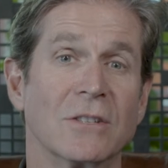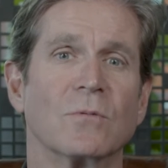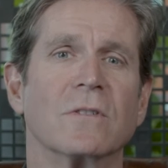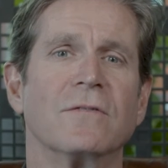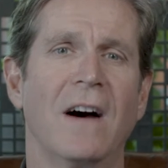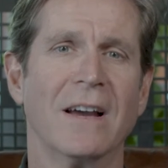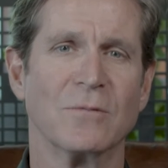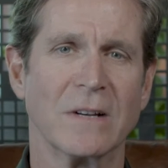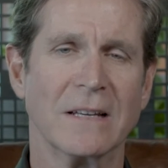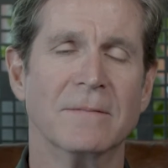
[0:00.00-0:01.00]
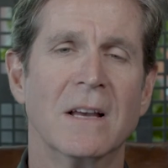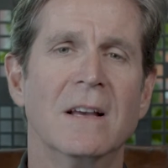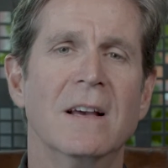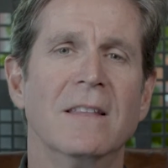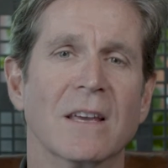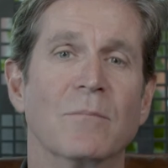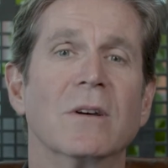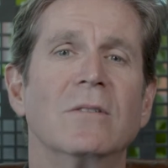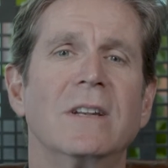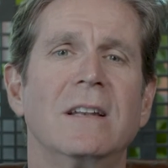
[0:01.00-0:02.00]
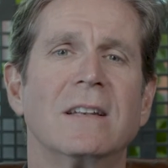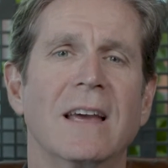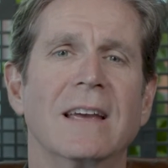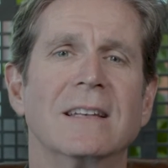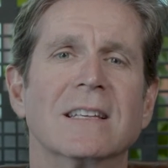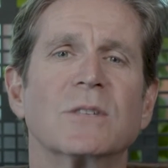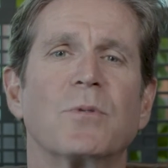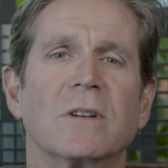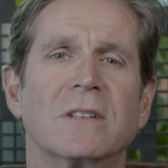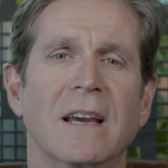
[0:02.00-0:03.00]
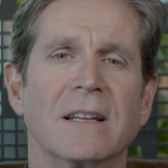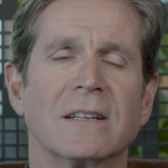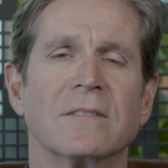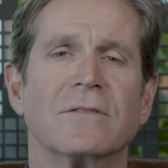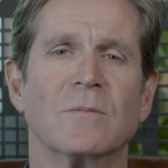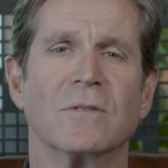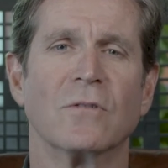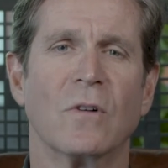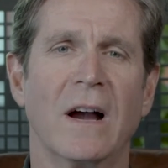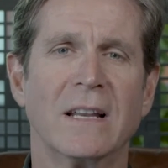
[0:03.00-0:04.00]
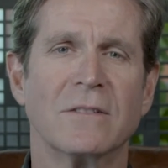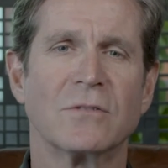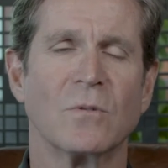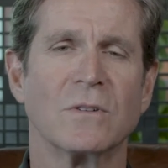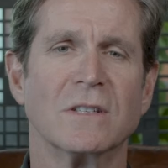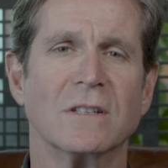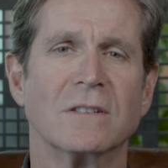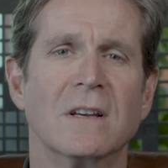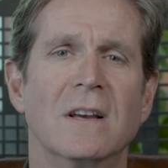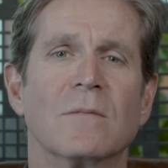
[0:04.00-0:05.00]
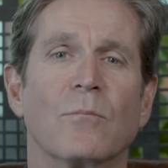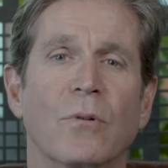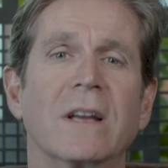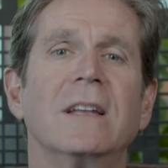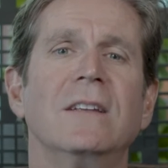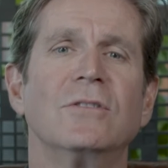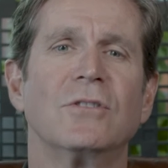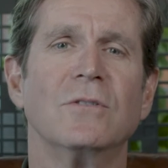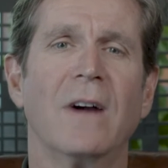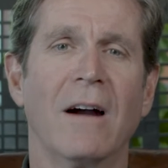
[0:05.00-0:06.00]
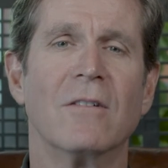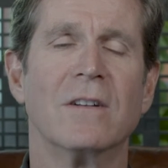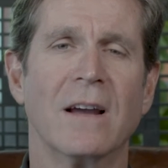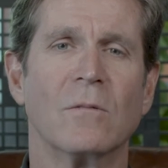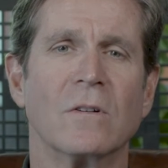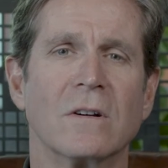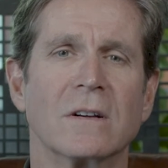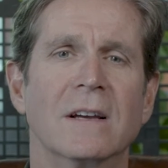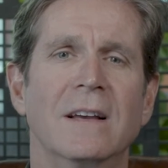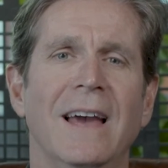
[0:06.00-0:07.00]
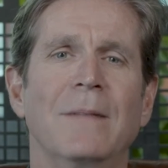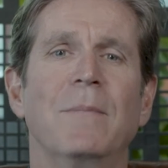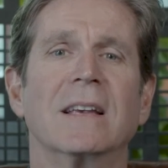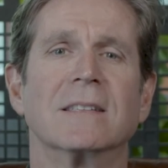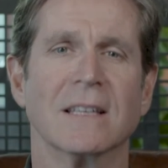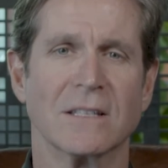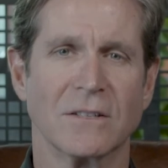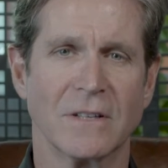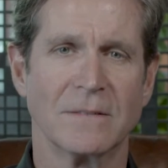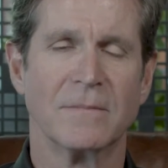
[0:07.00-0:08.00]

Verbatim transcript: is a refinery, the ability to take disparate data from a variety of sources, bring it into our network, and make sense of it.